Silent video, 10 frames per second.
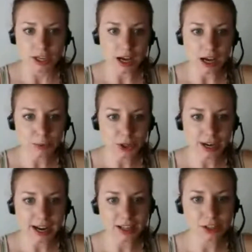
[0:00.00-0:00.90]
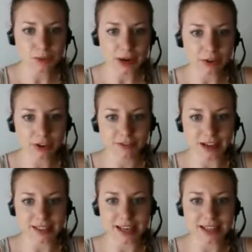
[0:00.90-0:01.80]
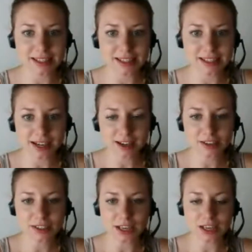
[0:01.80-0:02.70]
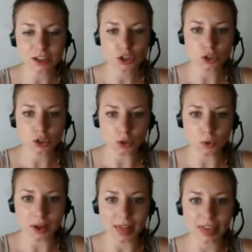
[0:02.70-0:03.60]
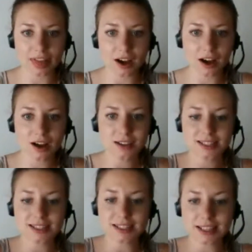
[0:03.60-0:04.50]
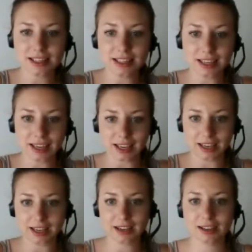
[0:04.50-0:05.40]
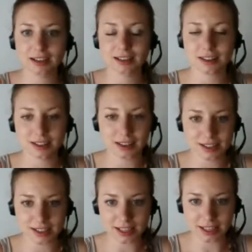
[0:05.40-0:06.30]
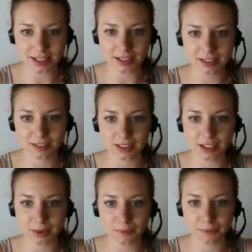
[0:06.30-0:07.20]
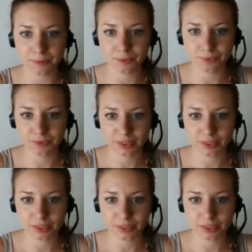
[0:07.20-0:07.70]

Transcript: She cups her hands around her face and stares into the ceiling. The ceiling. Good.